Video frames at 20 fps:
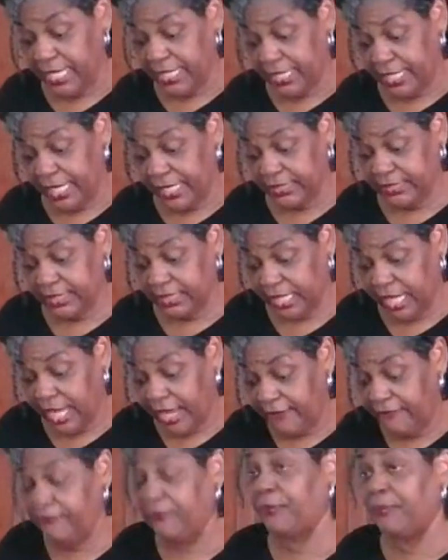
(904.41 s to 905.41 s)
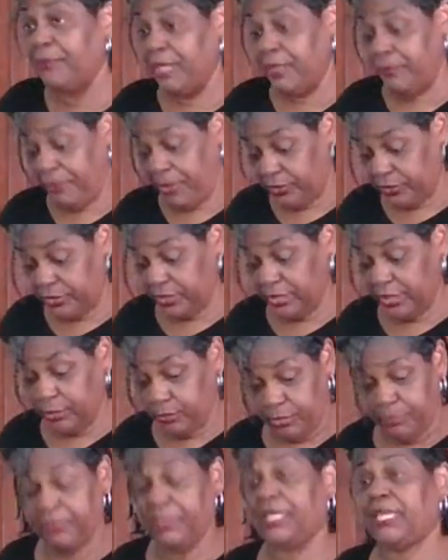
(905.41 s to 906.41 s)
Next in line for me personally
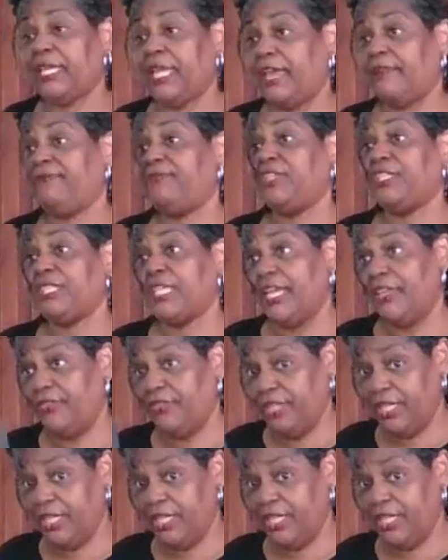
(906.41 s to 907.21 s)
would be catfish and